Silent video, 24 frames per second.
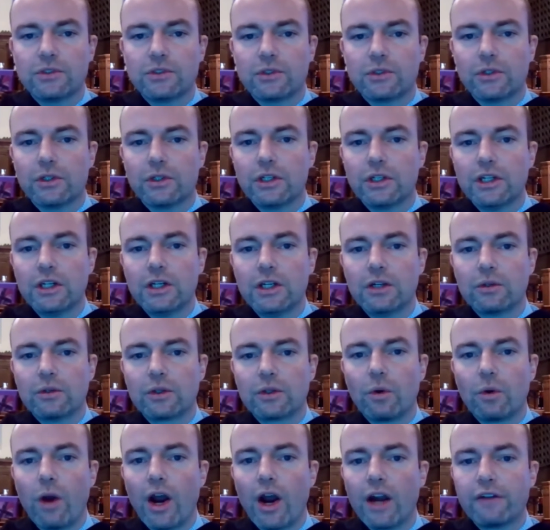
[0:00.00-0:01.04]
which are
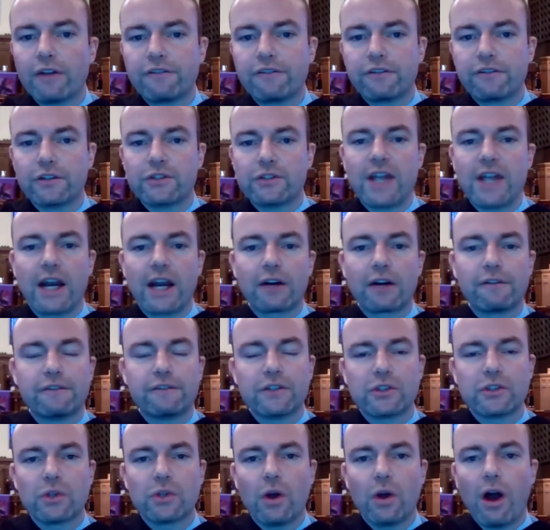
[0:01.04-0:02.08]
required for
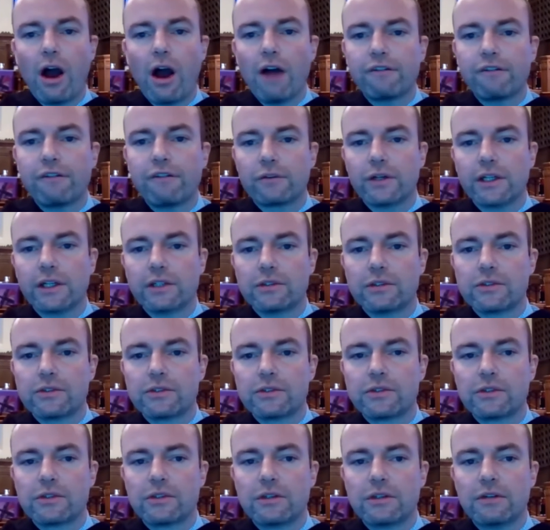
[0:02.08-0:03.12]
sacrificial
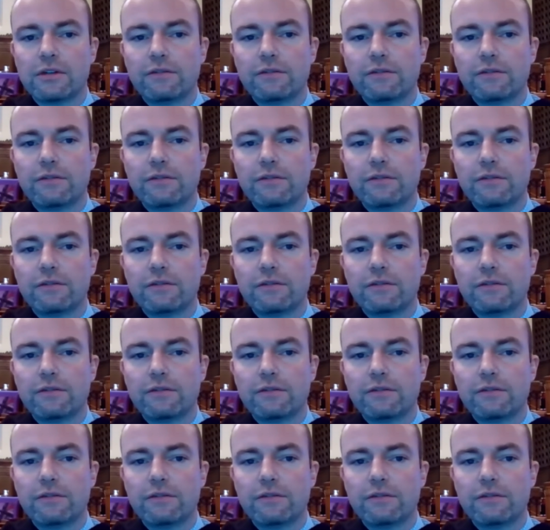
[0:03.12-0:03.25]
offerings